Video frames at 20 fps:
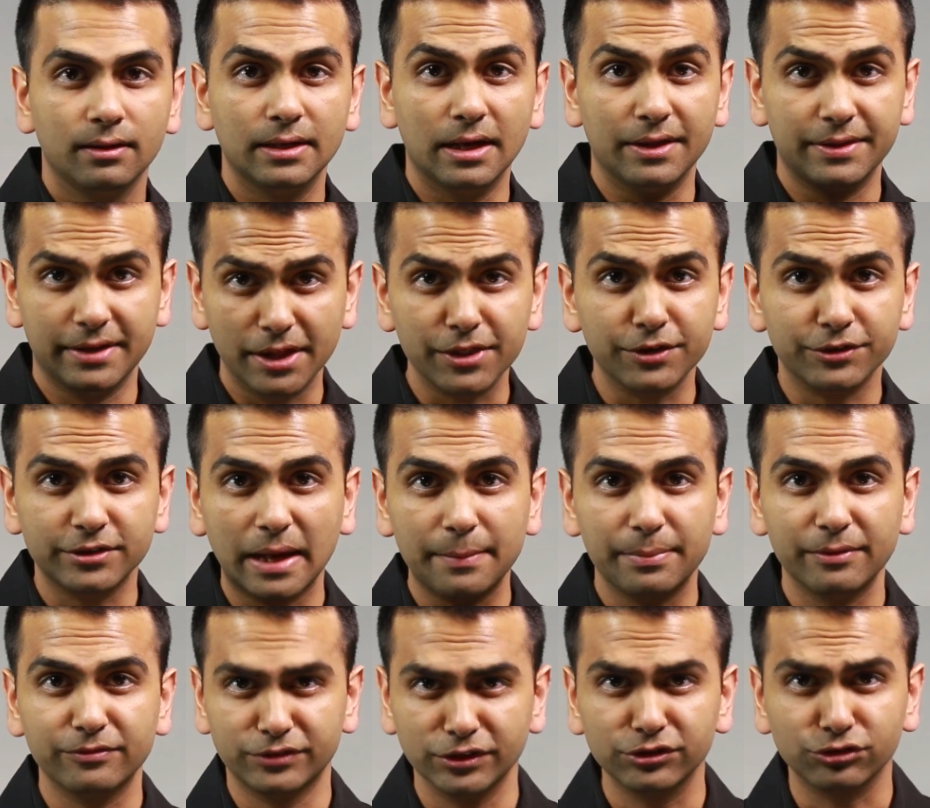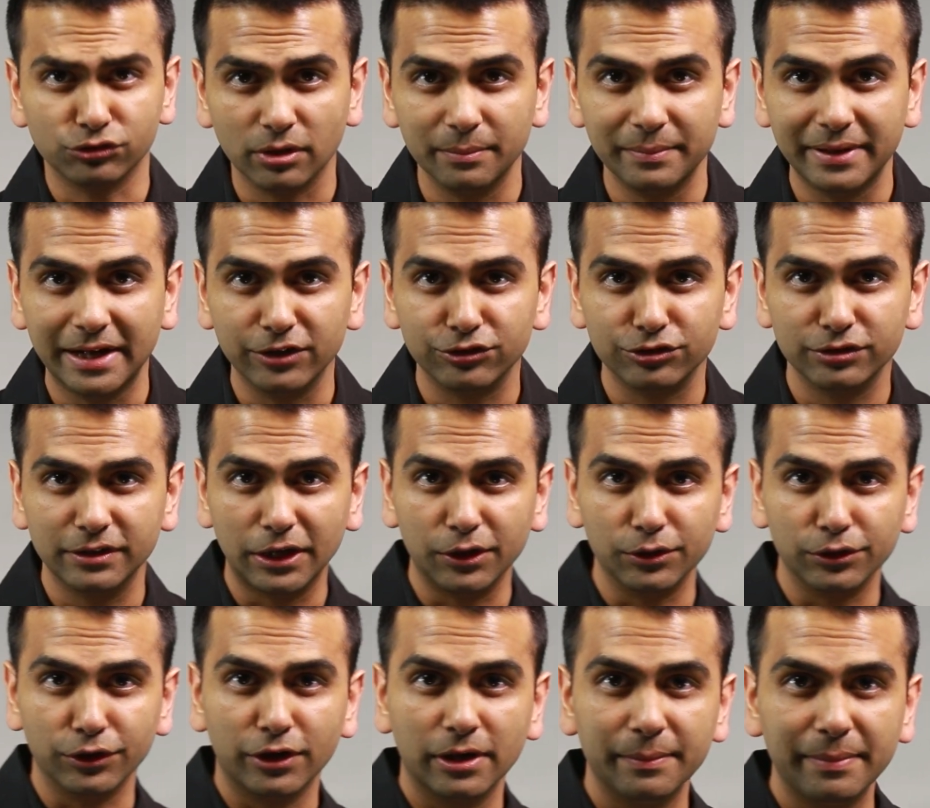Now, the other type of discrimination that
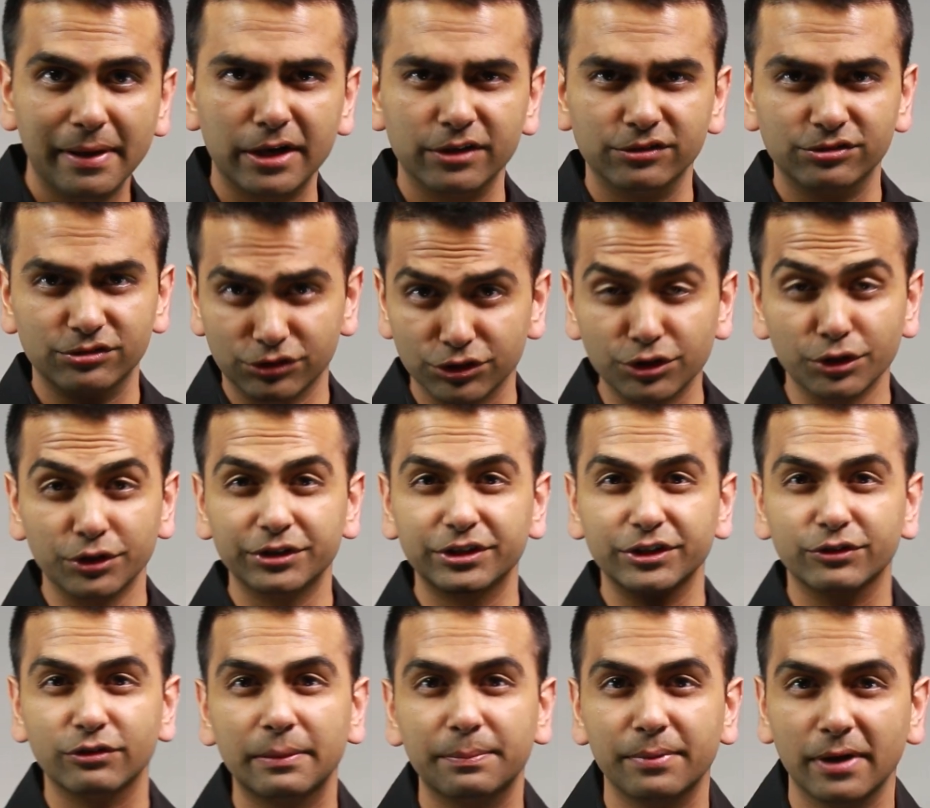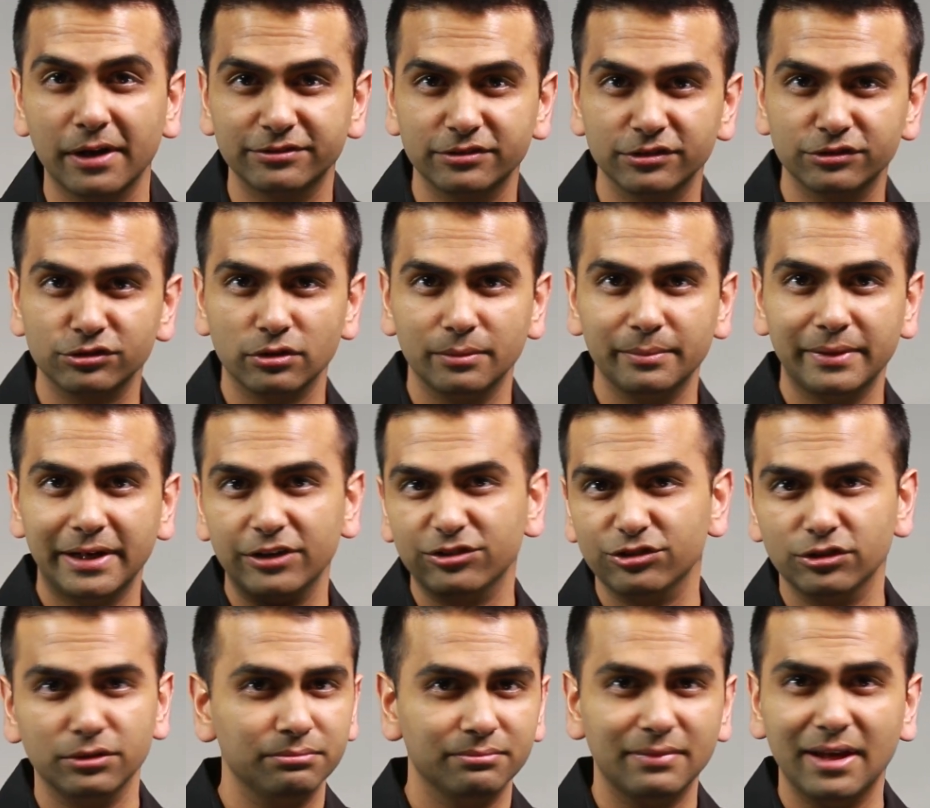you learn about is third-degree price
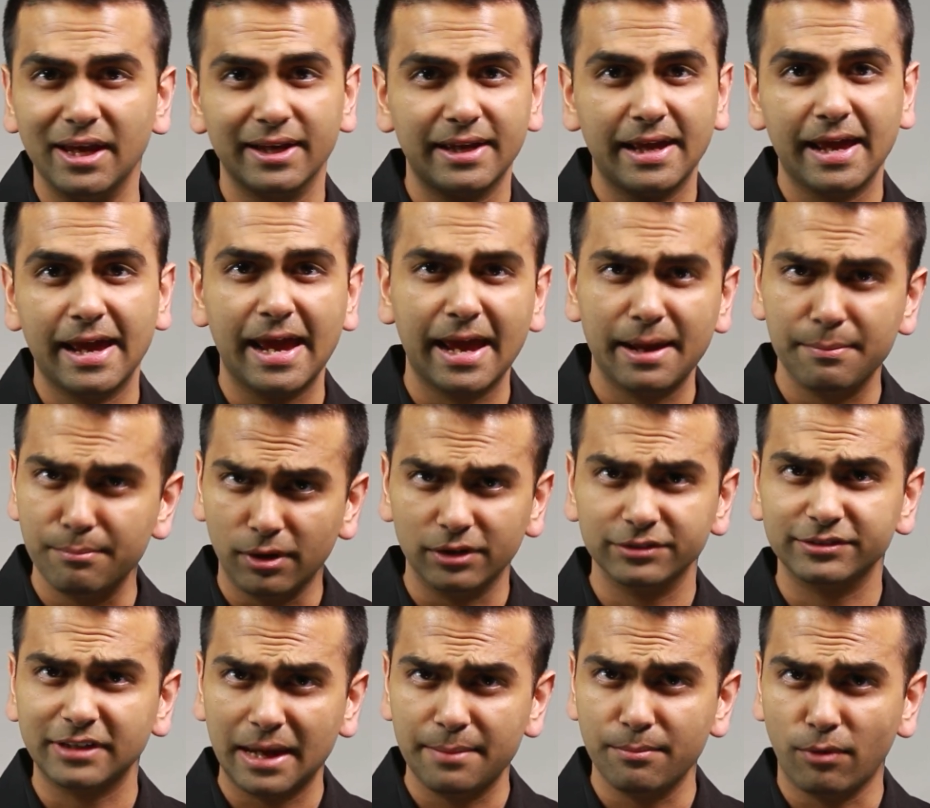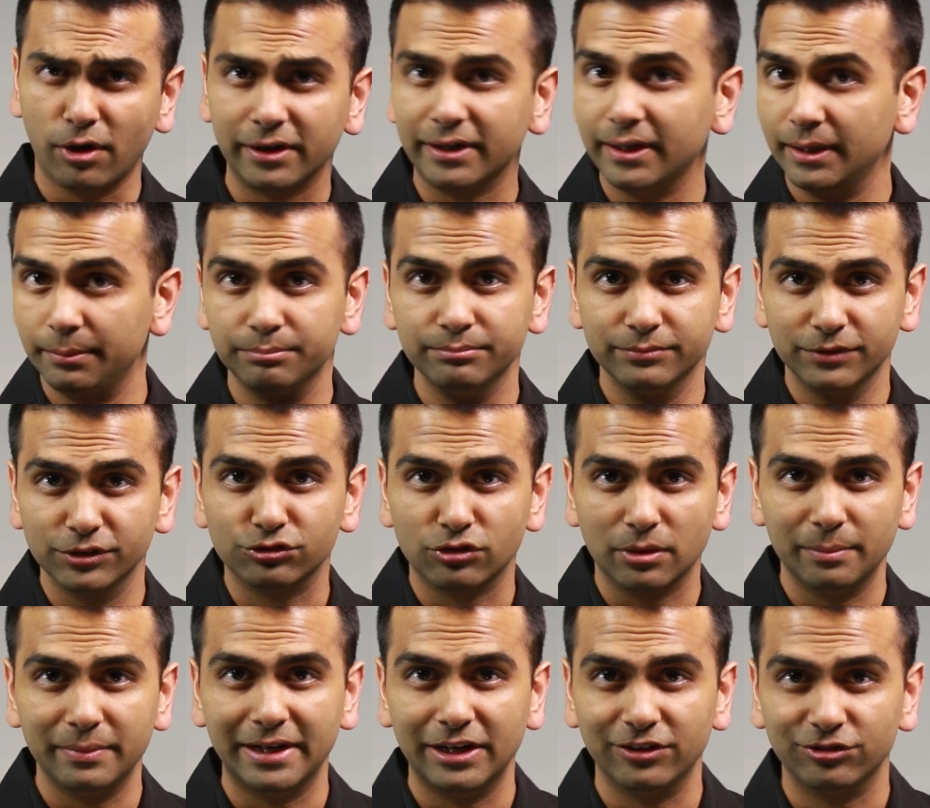discrimination, aka multi-market
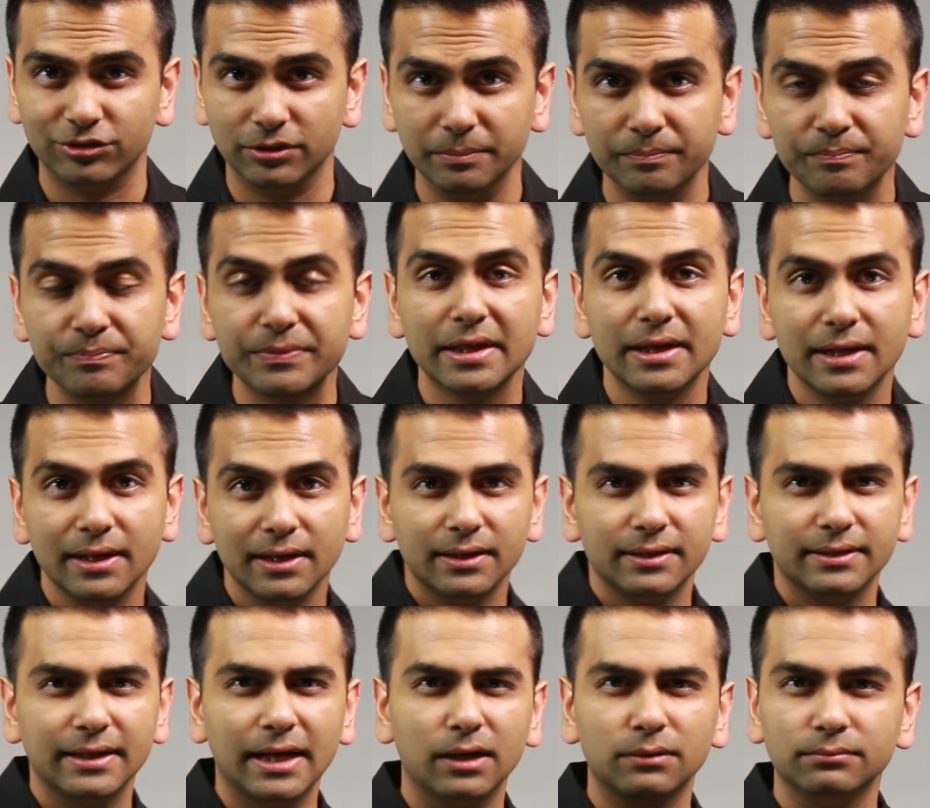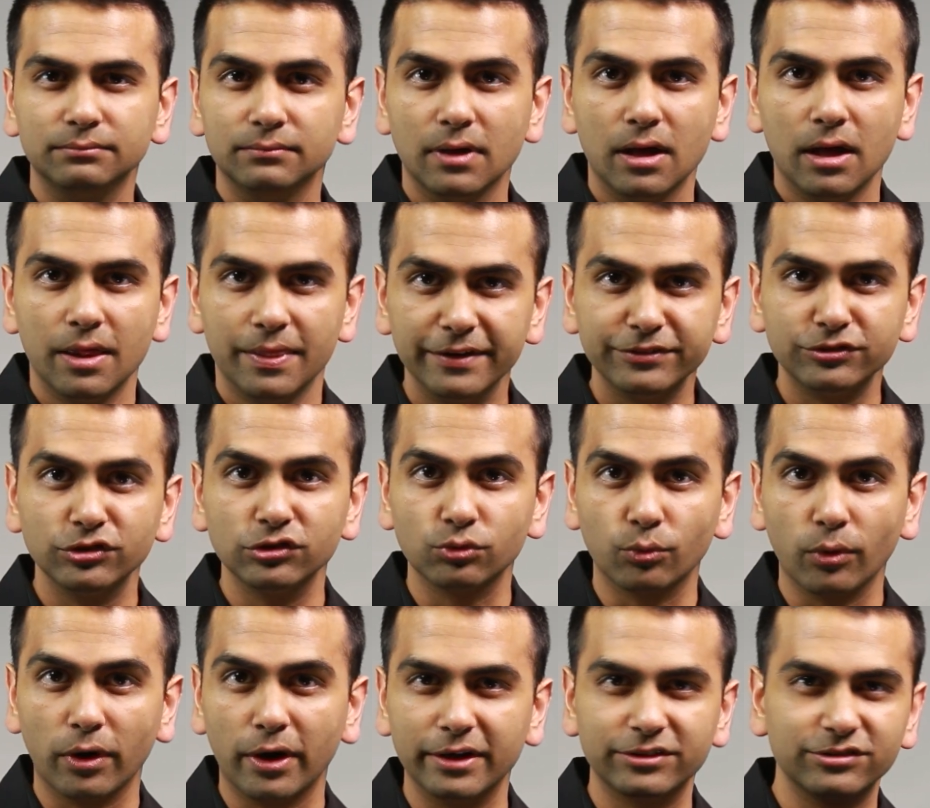discrimination. Now, this is
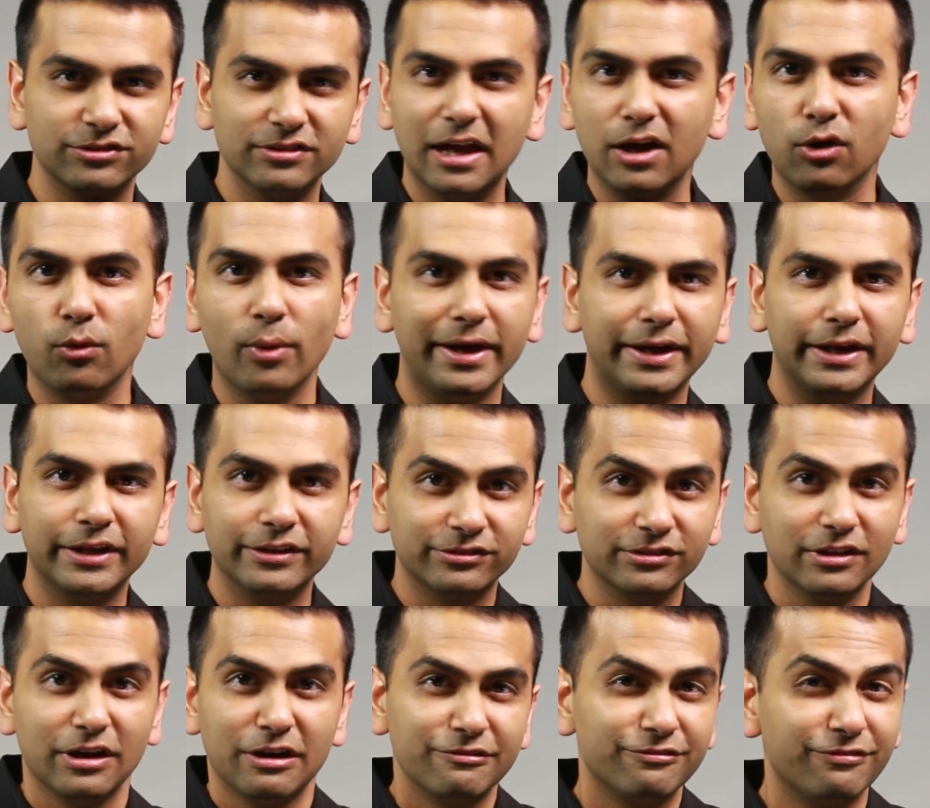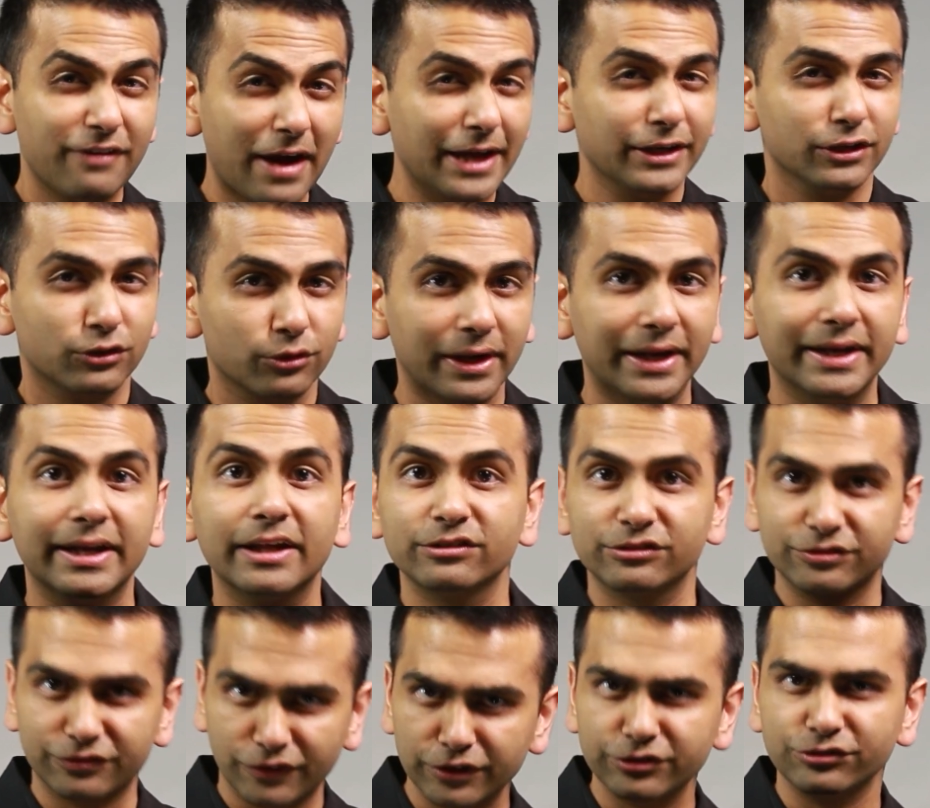where it's not quite as fine-grained
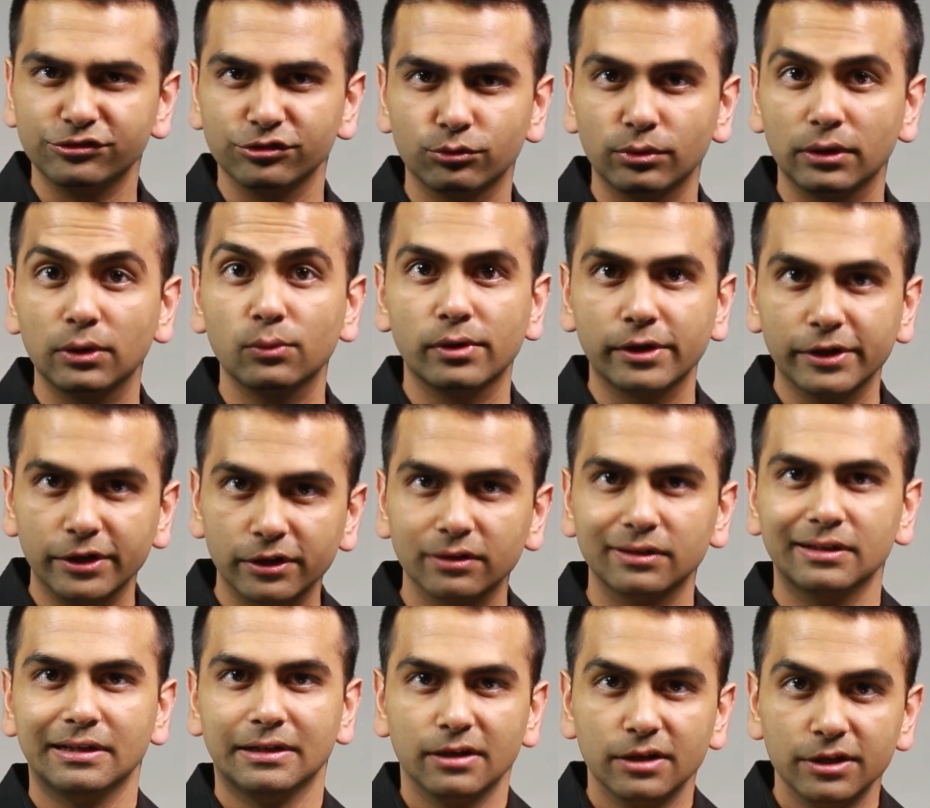as first-degree, where you're